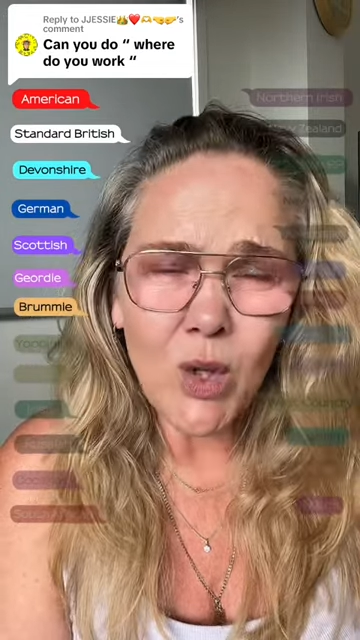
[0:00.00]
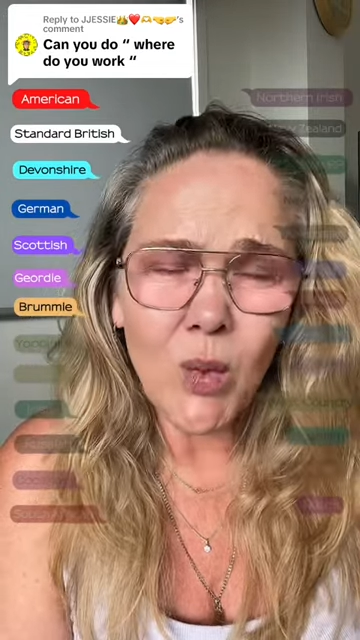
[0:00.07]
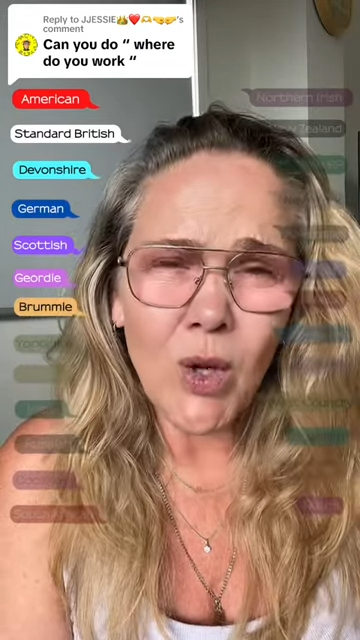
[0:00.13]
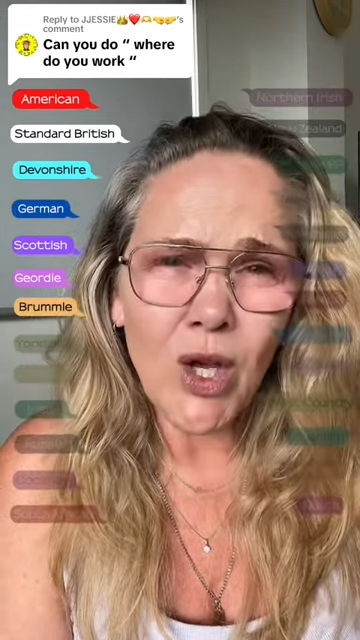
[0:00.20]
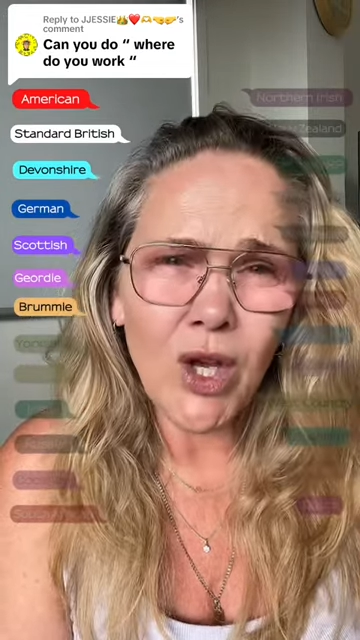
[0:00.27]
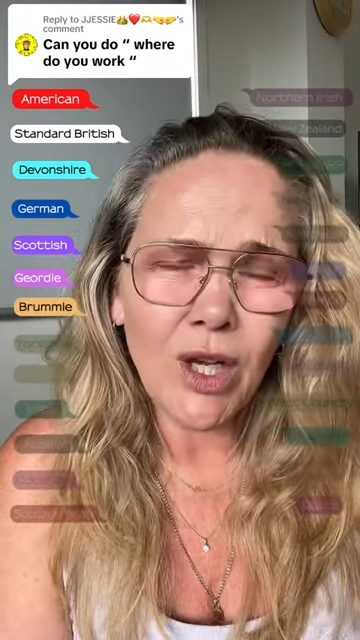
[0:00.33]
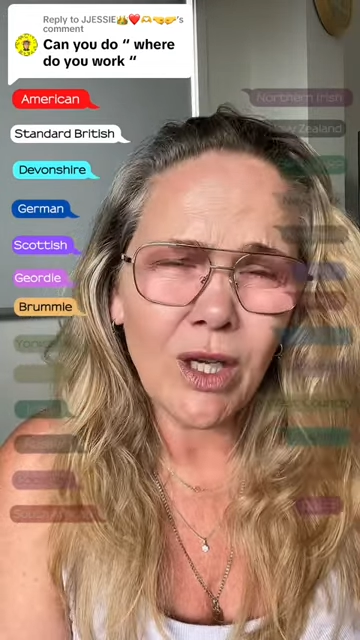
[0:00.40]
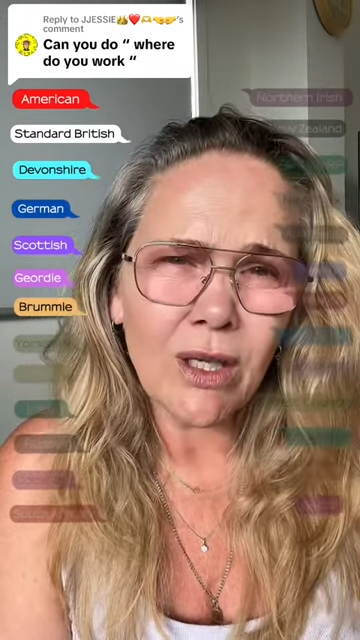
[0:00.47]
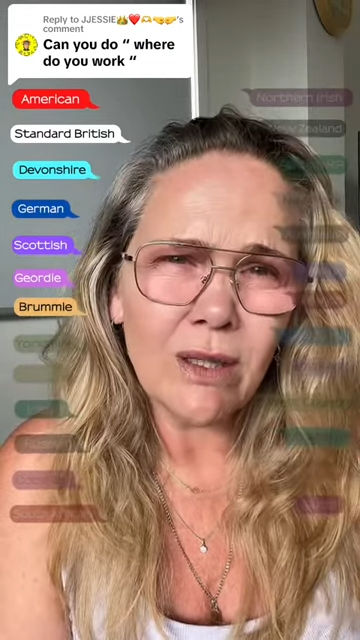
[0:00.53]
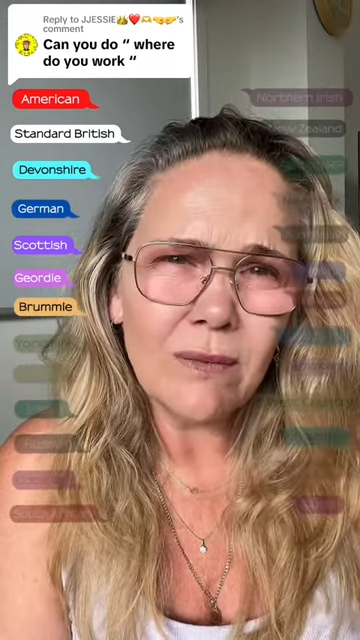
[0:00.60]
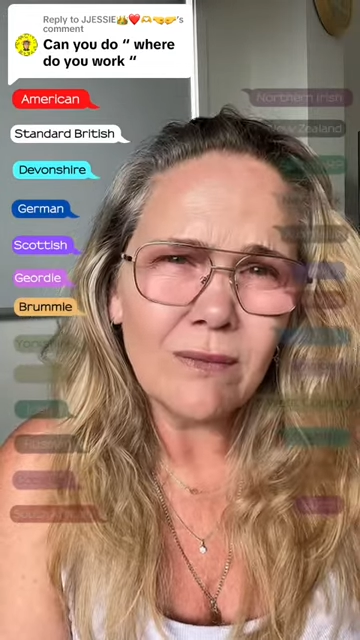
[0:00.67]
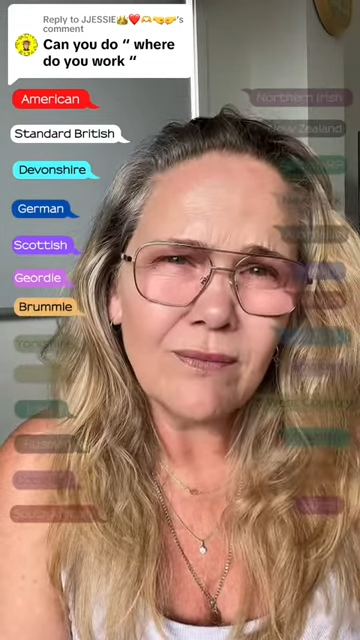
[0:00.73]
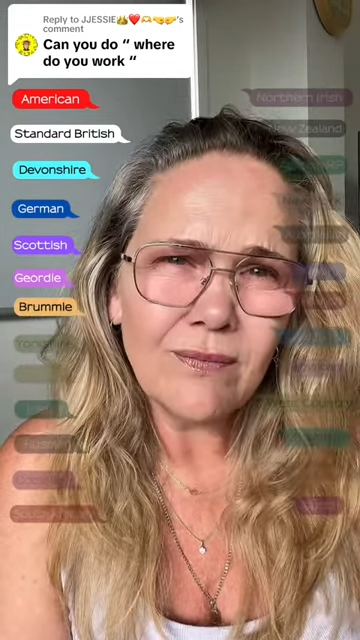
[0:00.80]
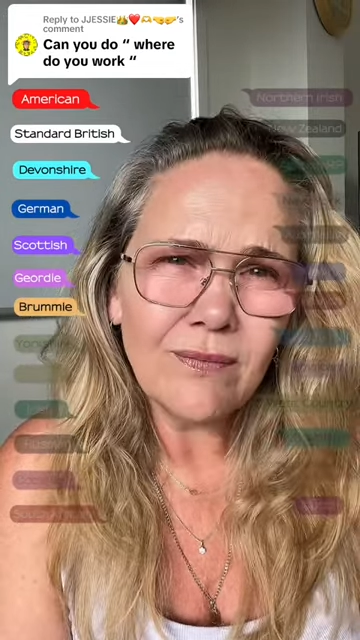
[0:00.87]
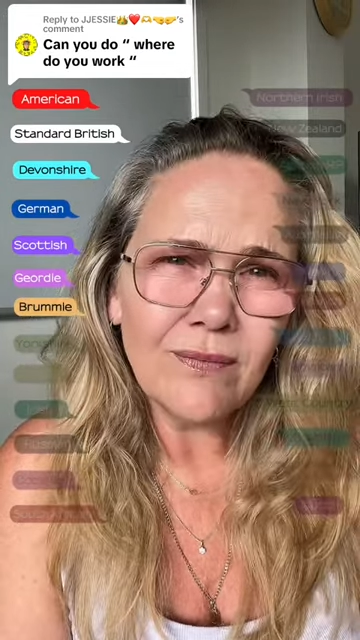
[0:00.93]
work?
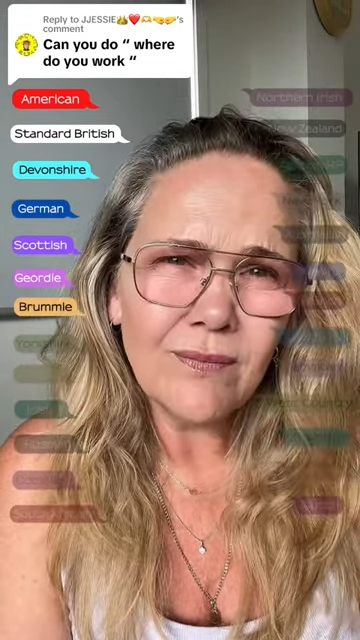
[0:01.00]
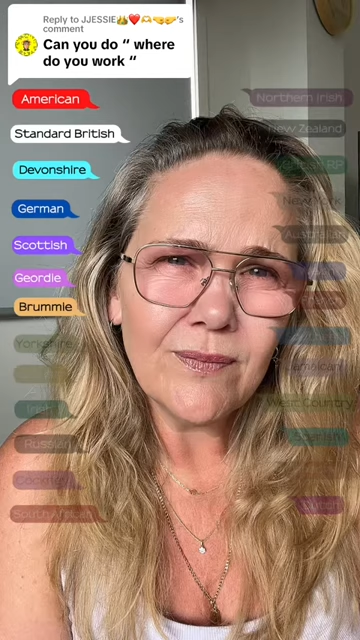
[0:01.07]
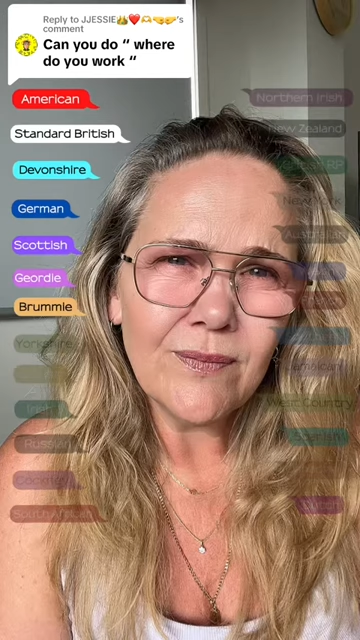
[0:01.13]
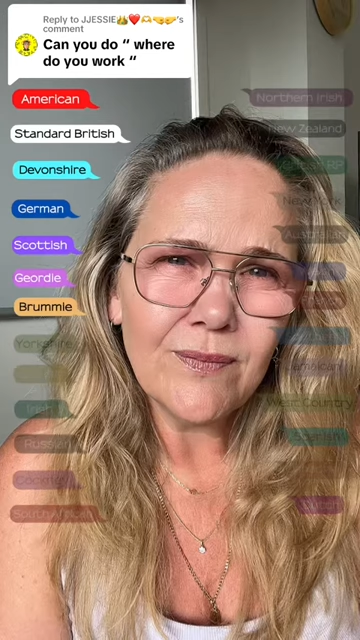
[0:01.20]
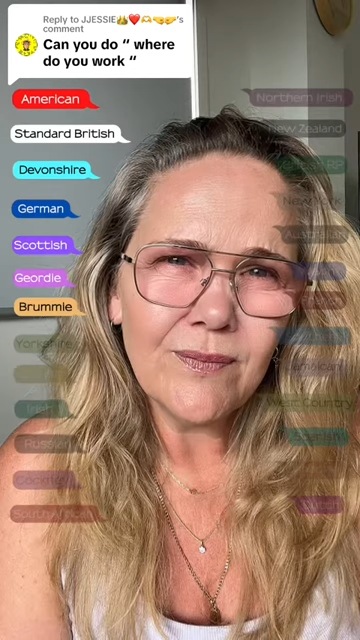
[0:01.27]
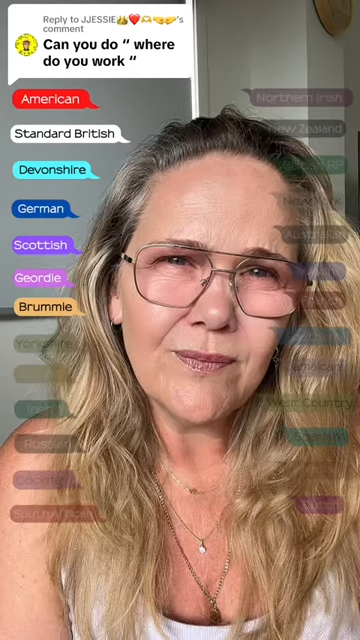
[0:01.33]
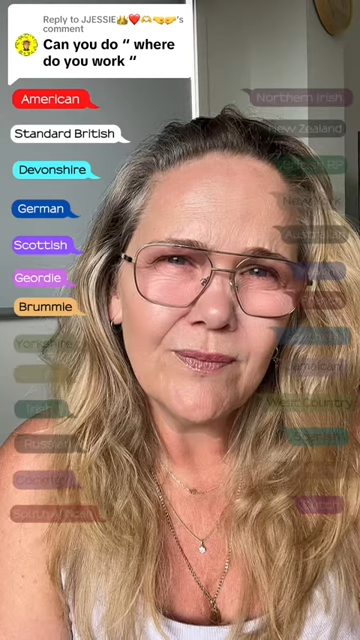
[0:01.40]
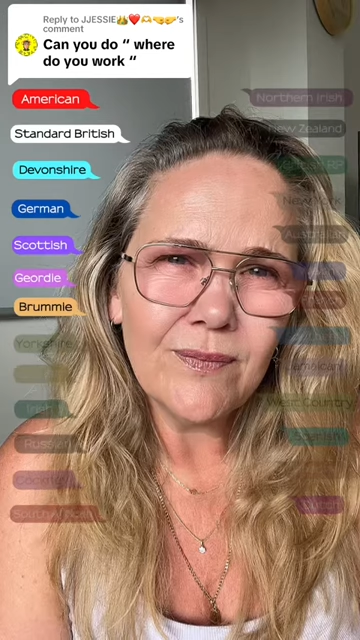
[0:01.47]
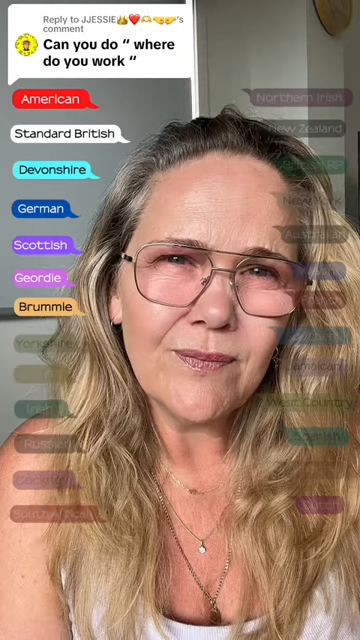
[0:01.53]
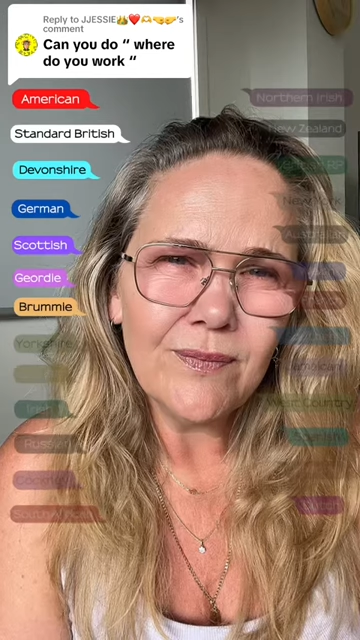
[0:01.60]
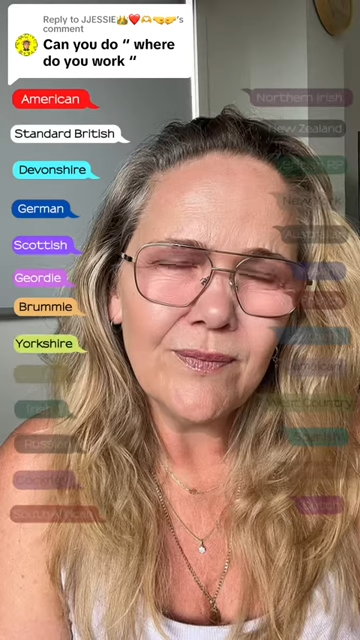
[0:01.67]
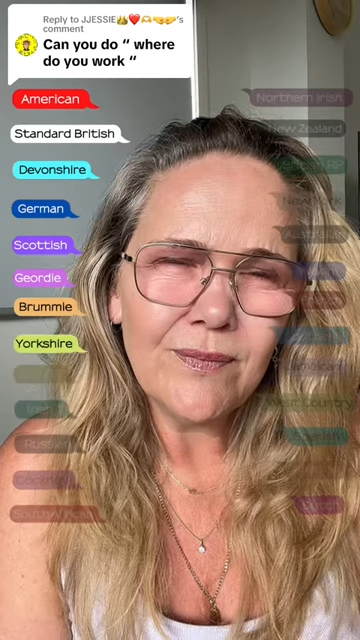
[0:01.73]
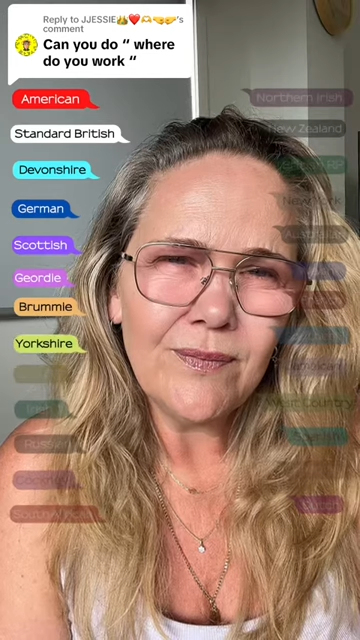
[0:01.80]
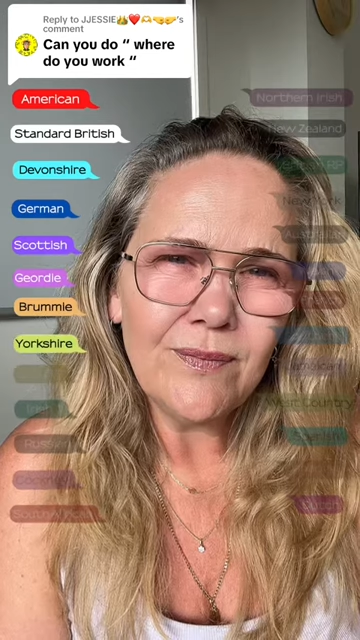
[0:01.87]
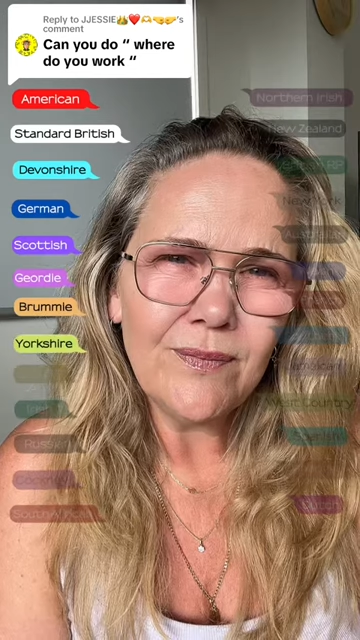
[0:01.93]

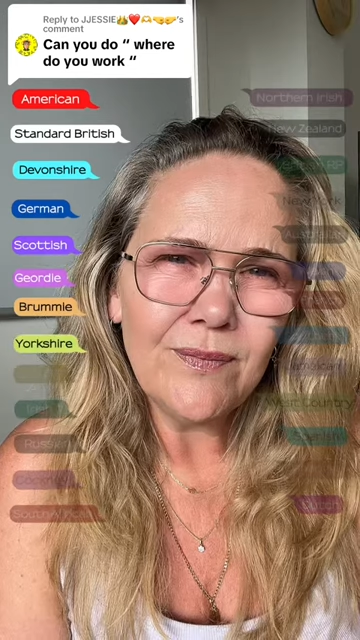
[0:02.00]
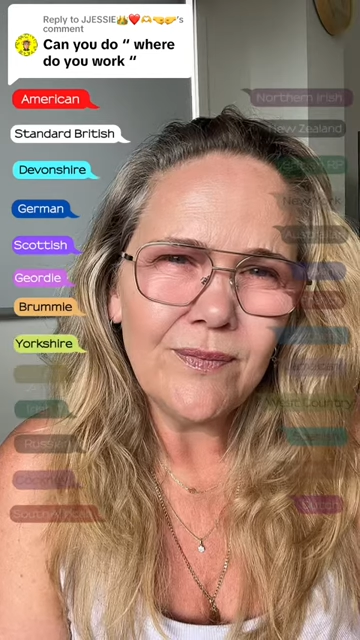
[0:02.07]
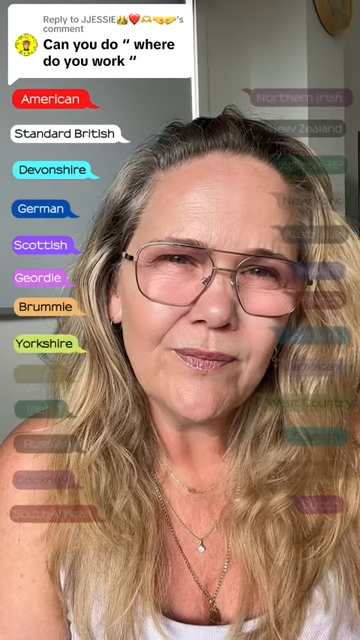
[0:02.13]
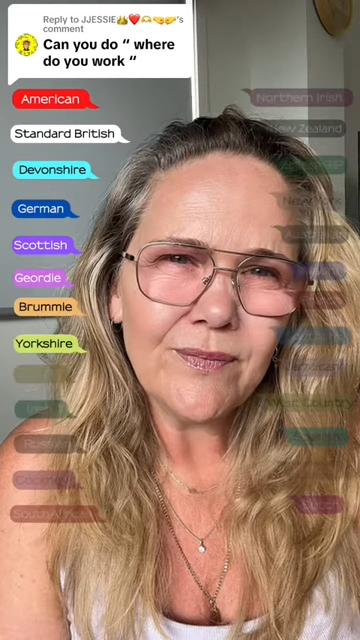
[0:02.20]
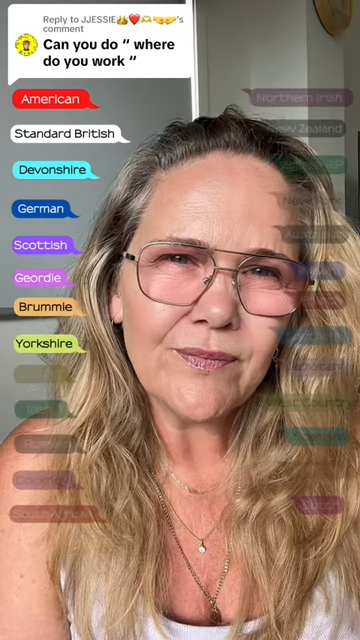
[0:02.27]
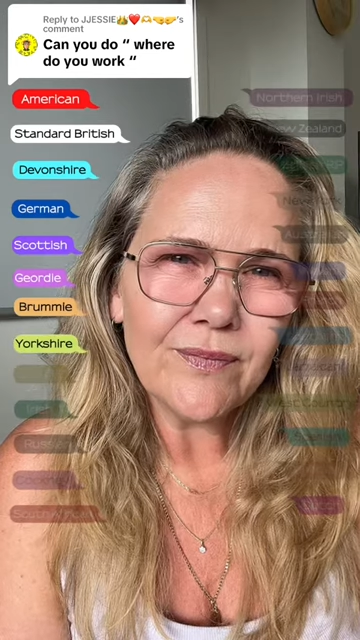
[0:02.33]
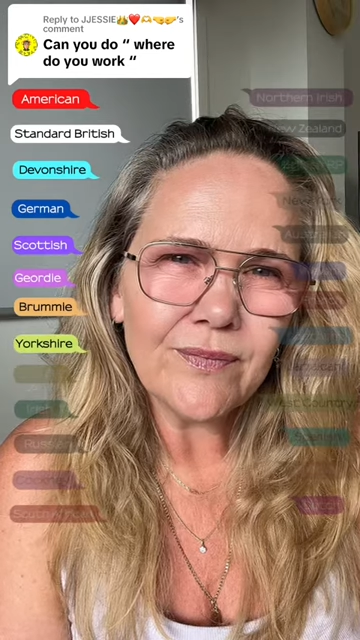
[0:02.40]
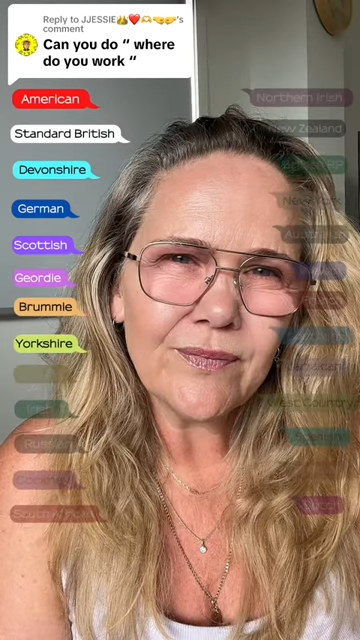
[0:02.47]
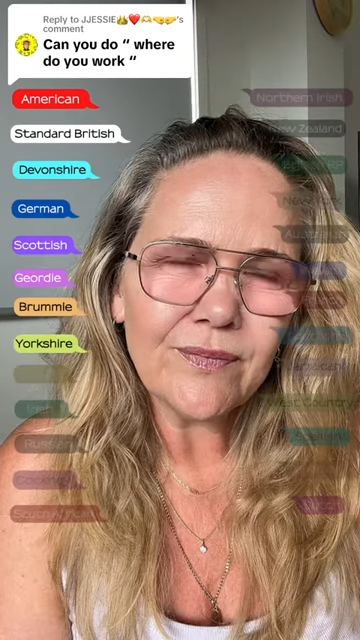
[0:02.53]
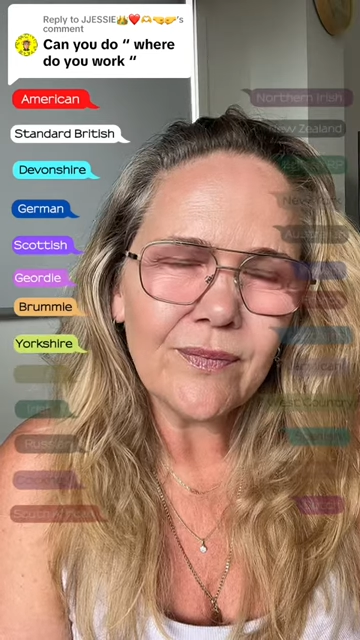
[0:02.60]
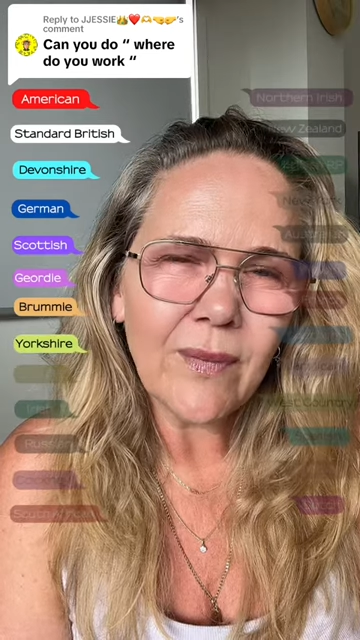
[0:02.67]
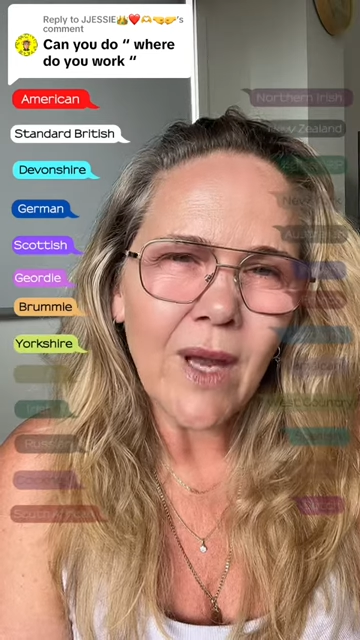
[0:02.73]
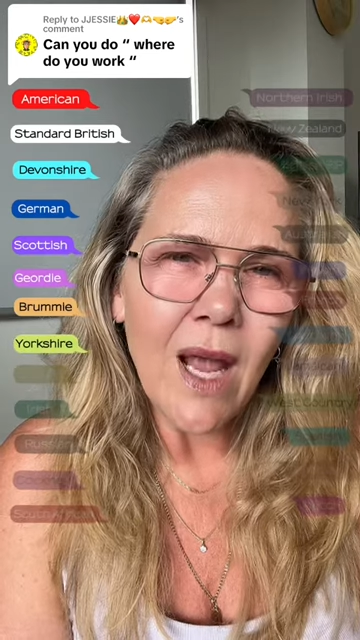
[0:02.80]
Yorkshire.